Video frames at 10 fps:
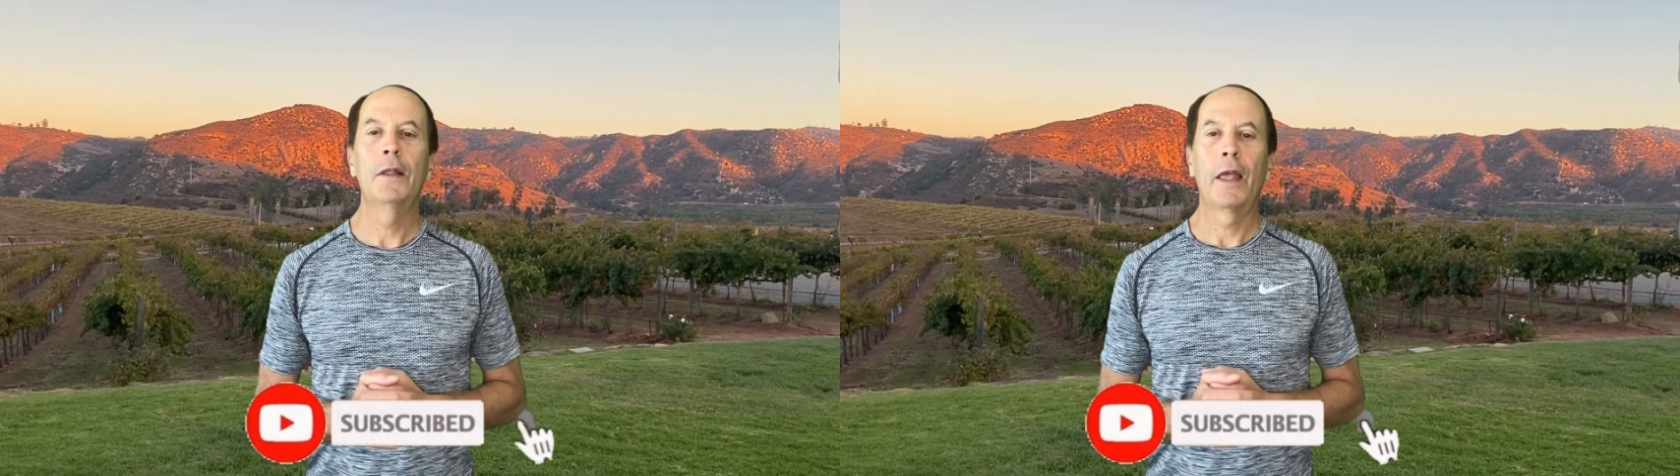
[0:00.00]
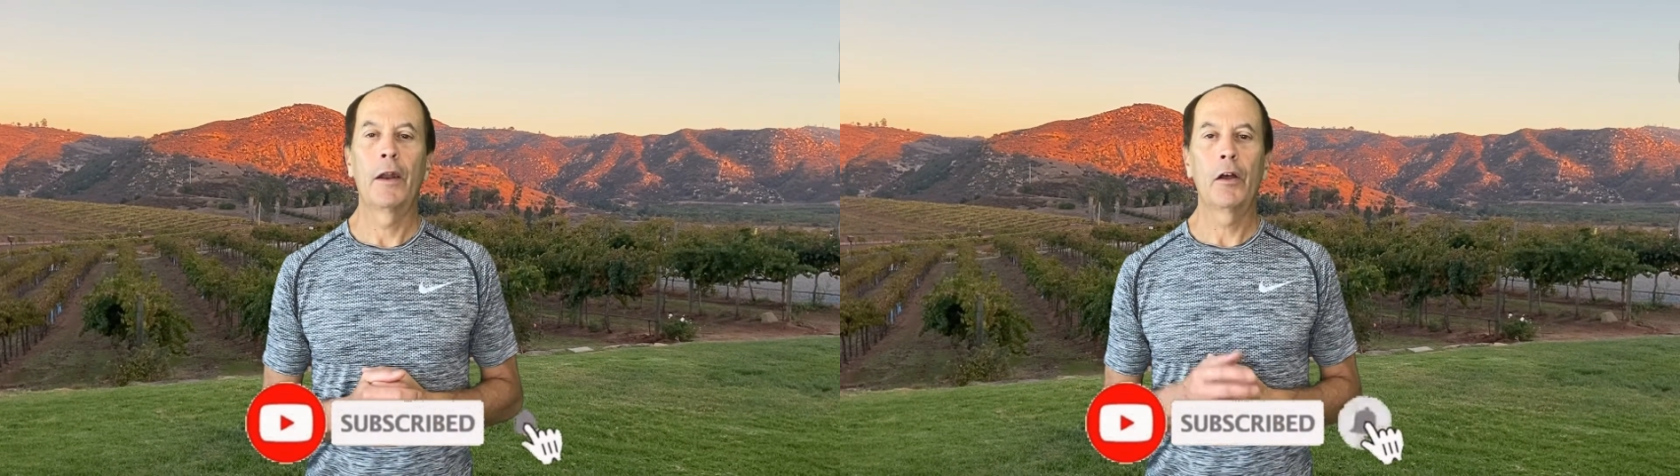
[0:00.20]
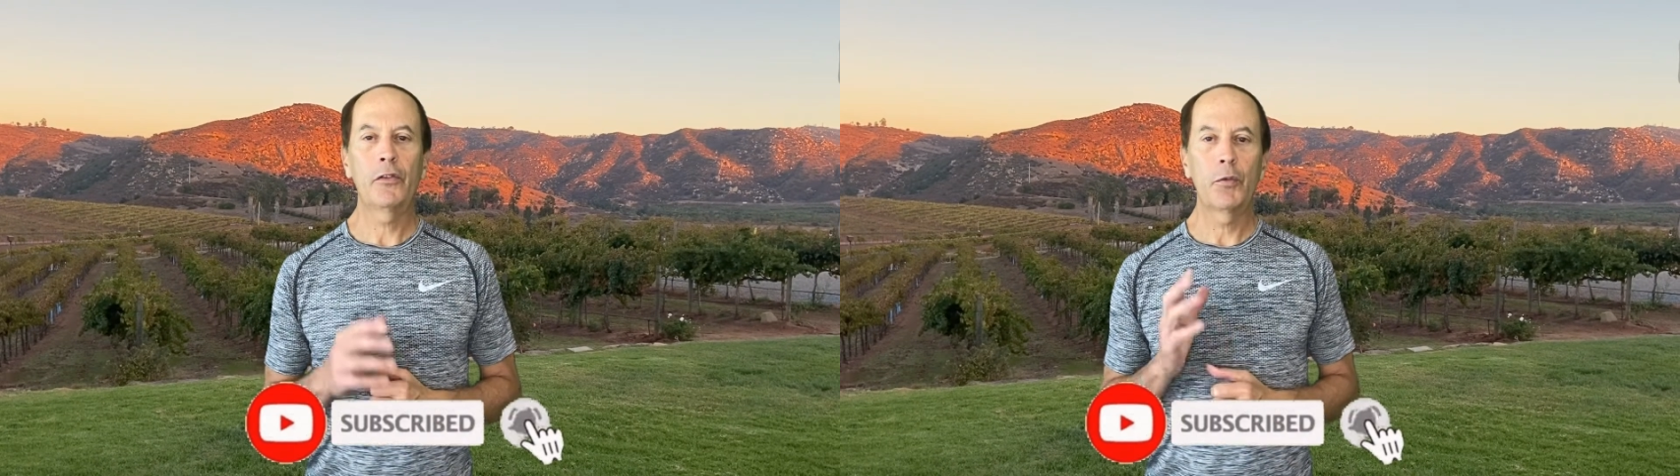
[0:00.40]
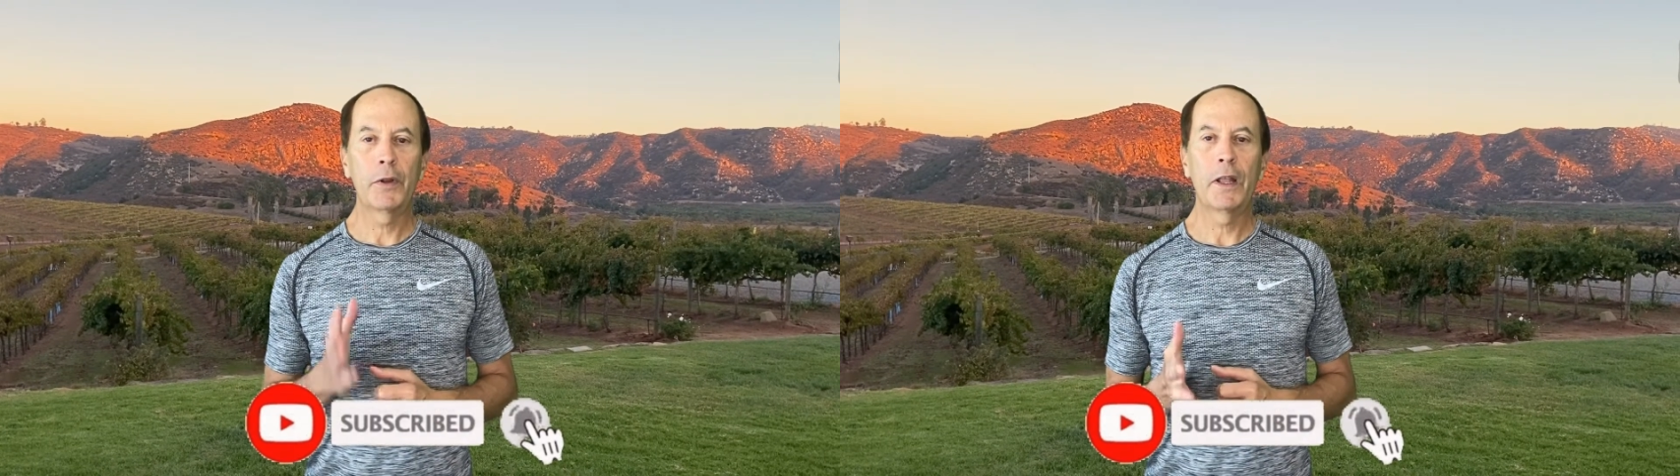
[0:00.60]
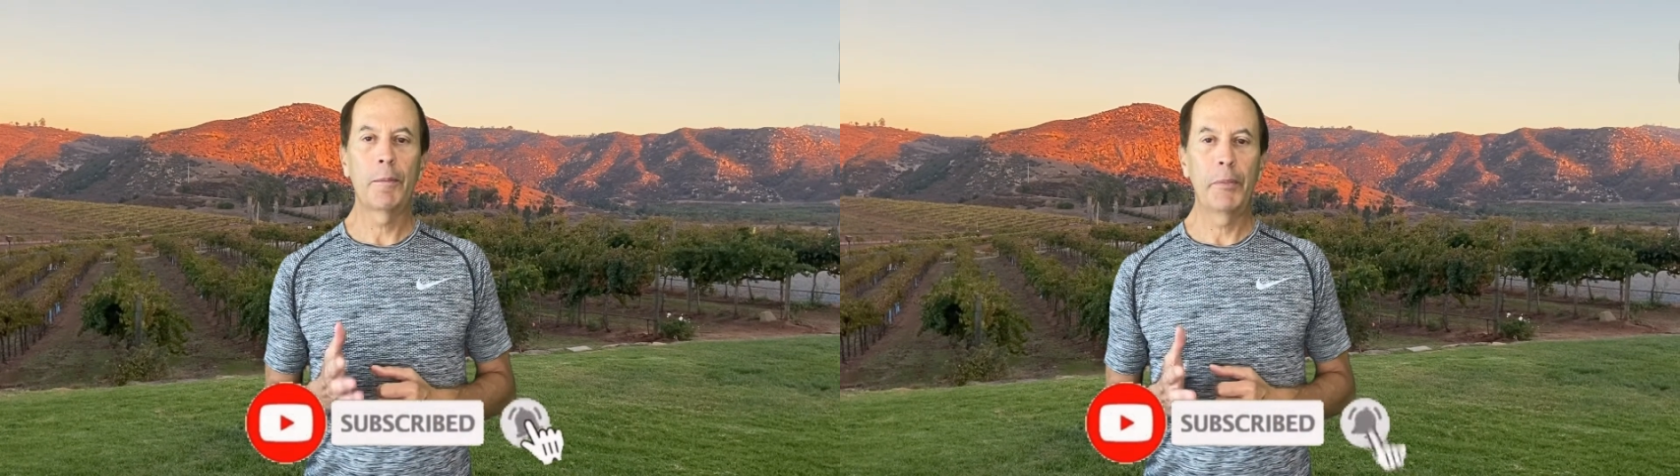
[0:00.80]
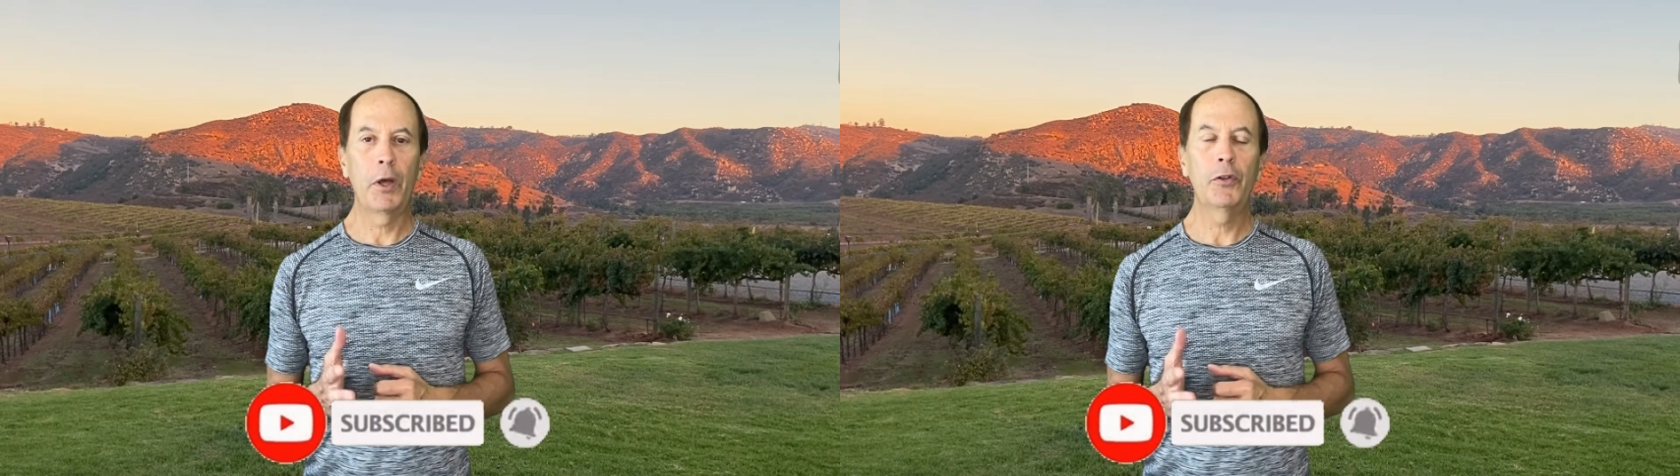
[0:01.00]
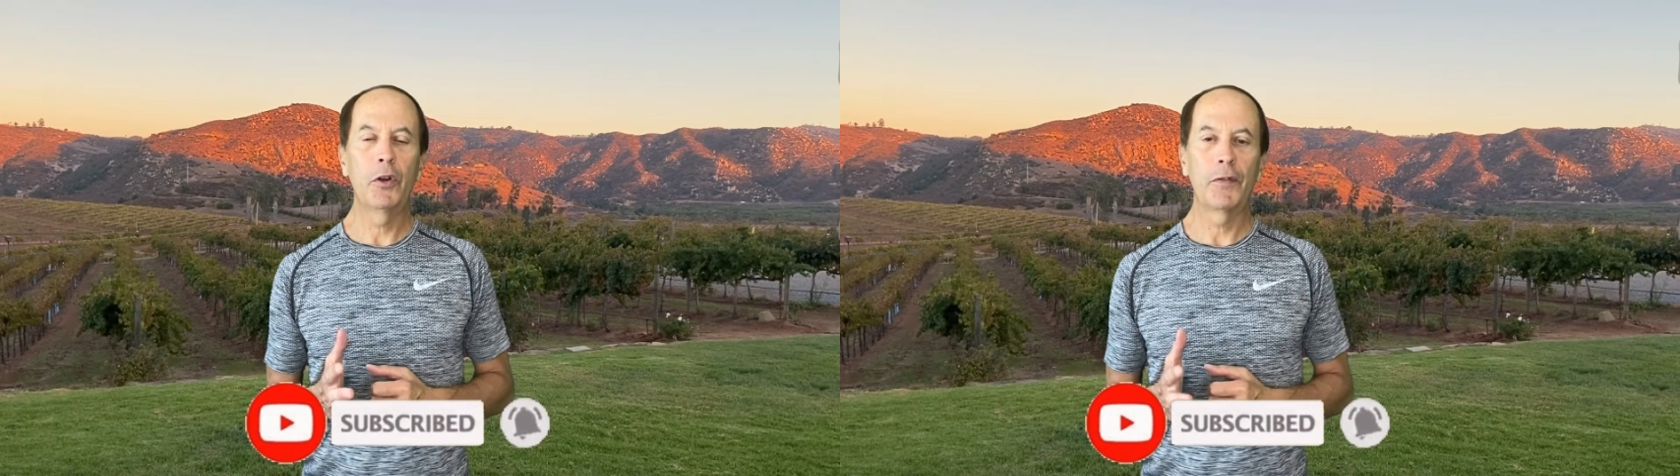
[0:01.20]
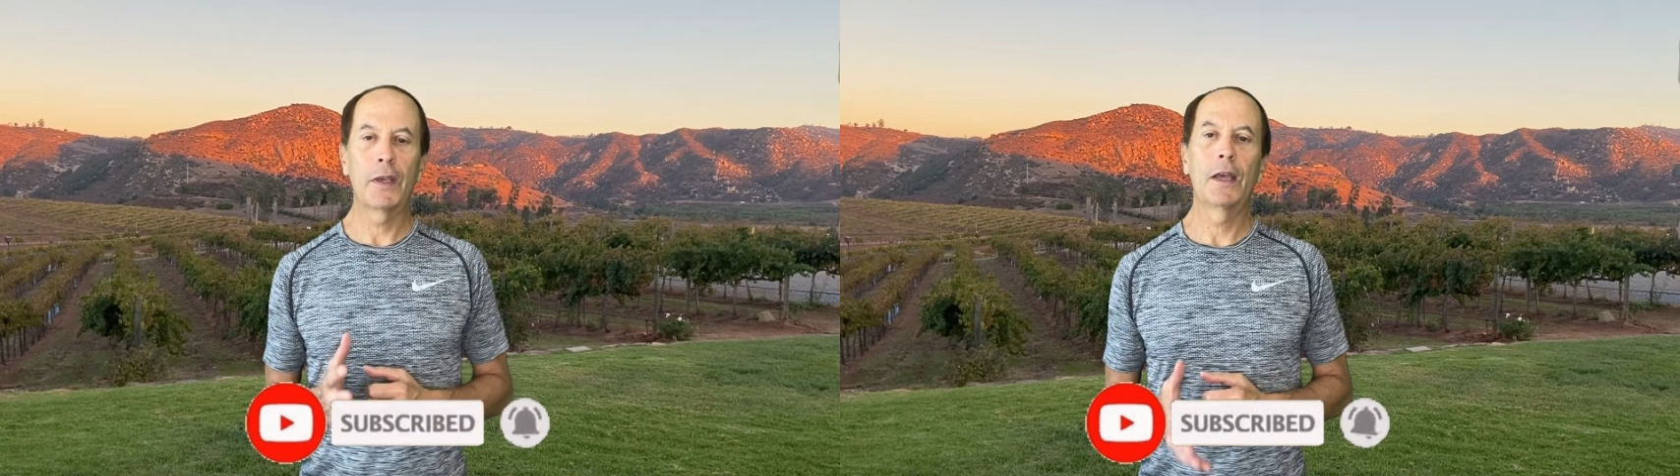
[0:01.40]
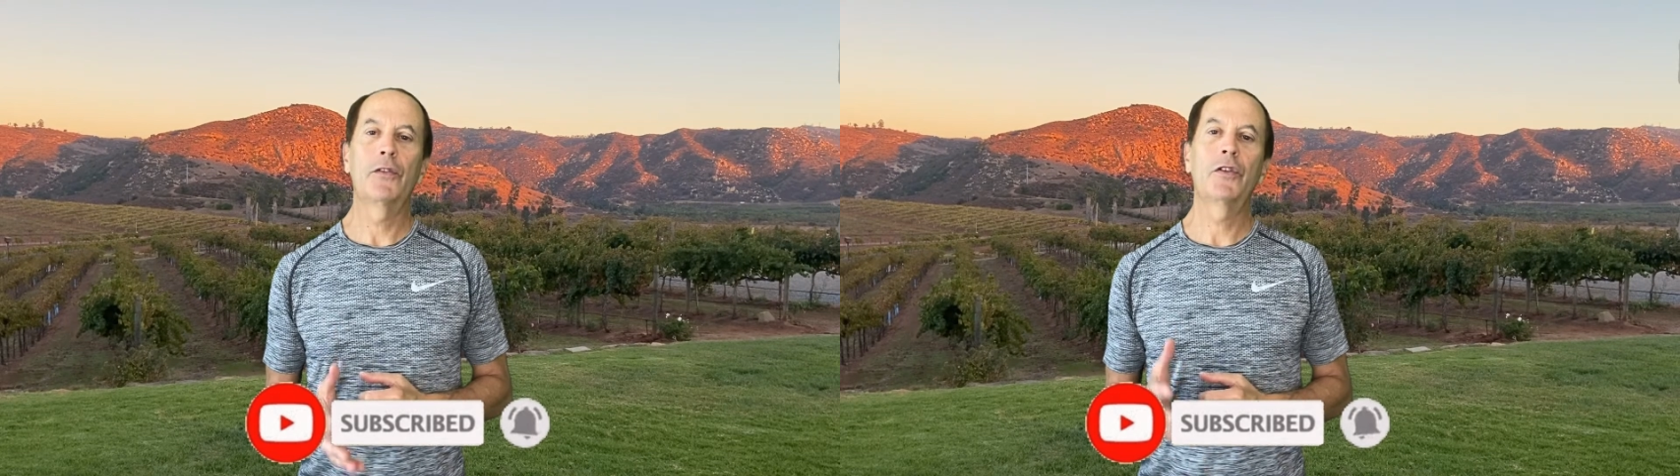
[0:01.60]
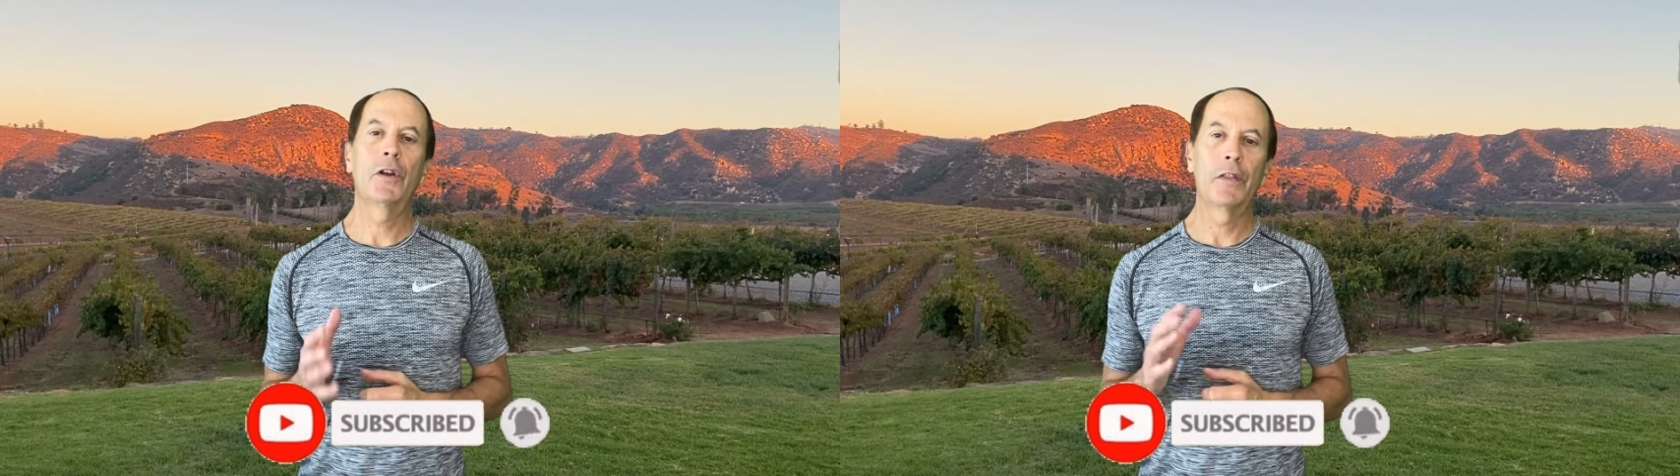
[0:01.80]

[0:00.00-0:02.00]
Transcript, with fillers: and also ring that bell notification,